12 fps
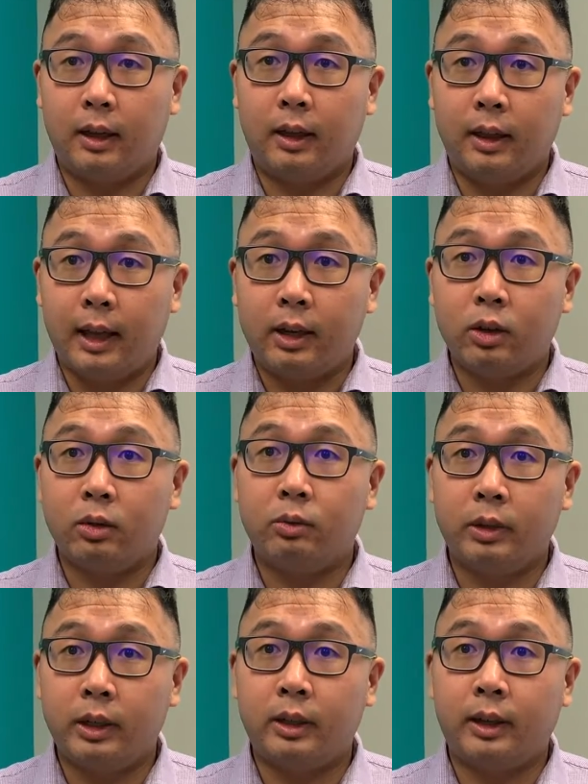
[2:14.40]
they don't
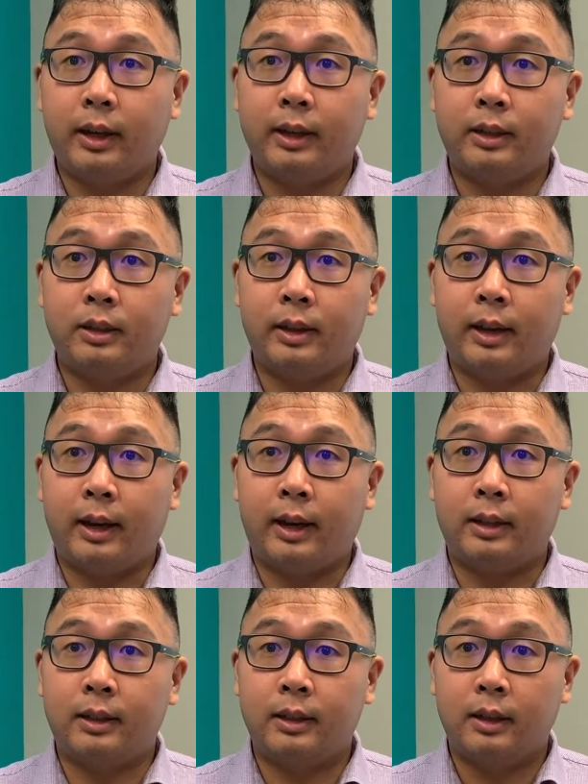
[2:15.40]
realize
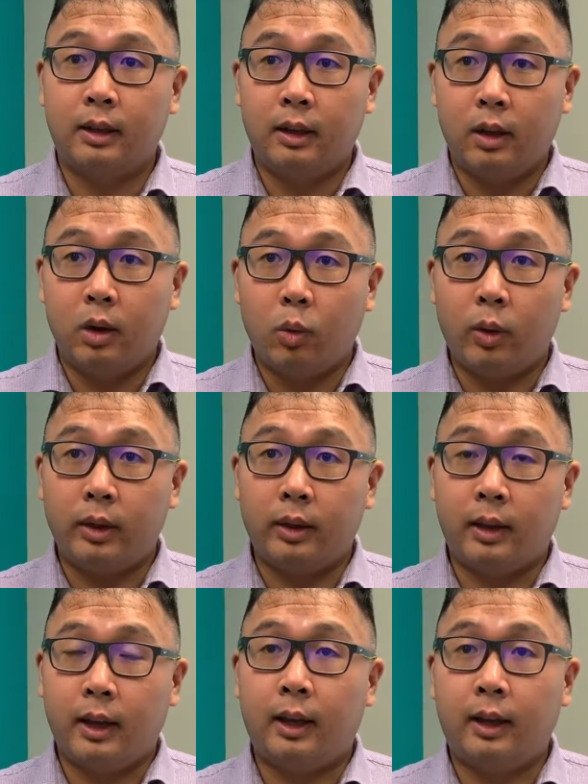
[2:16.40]
that
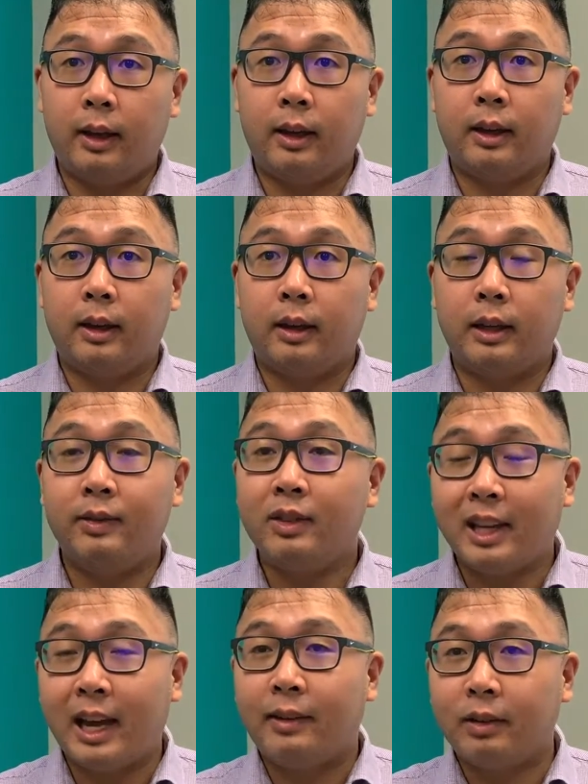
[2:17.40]
when they
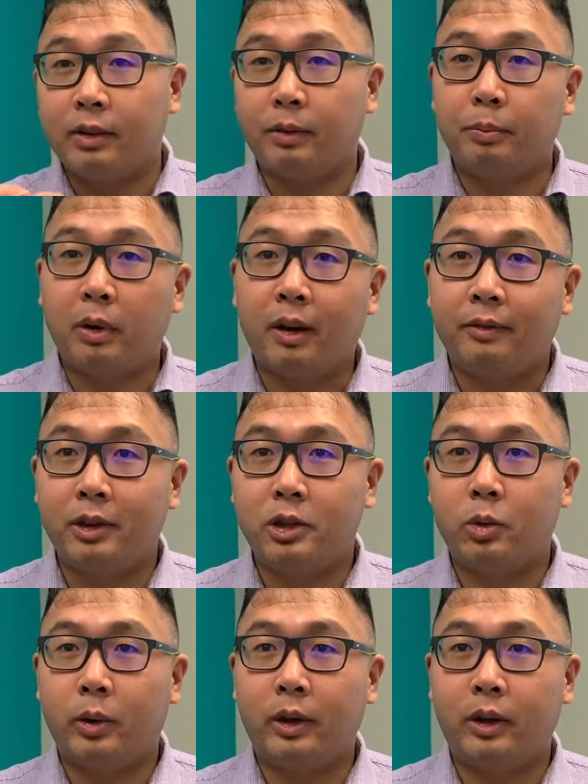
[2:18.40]
have a profit
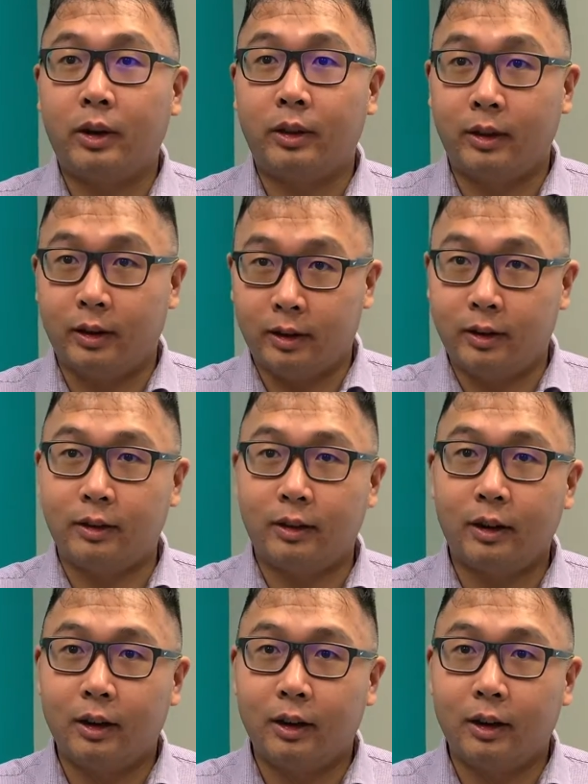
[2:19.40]
showing on their